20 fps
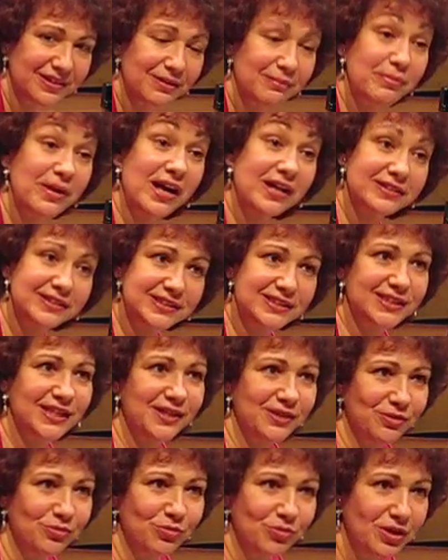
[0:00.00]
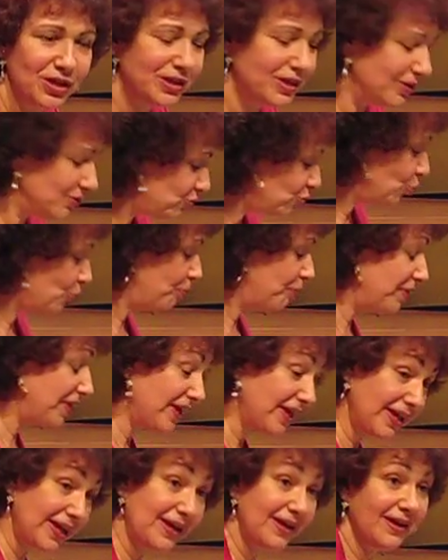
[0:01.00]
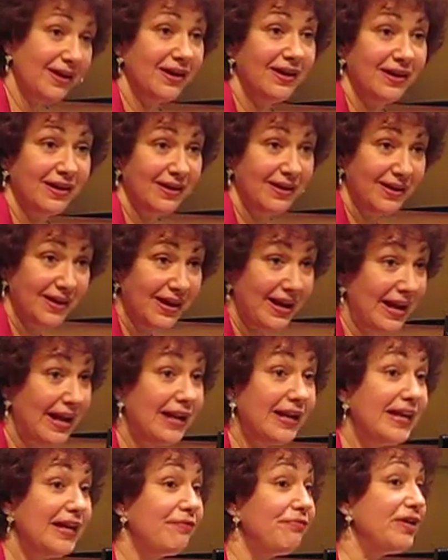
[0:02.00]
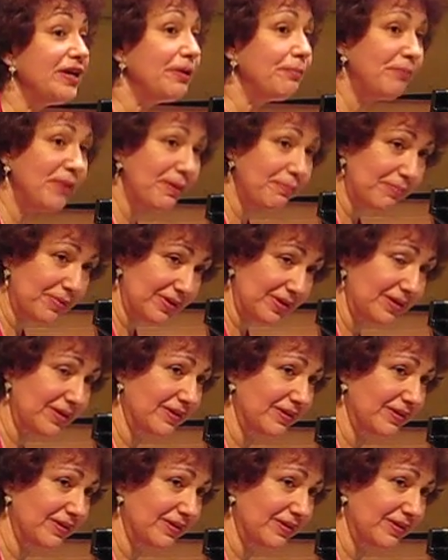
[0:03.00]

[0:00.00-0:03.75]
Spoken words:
Be'artzeinu, to be a living people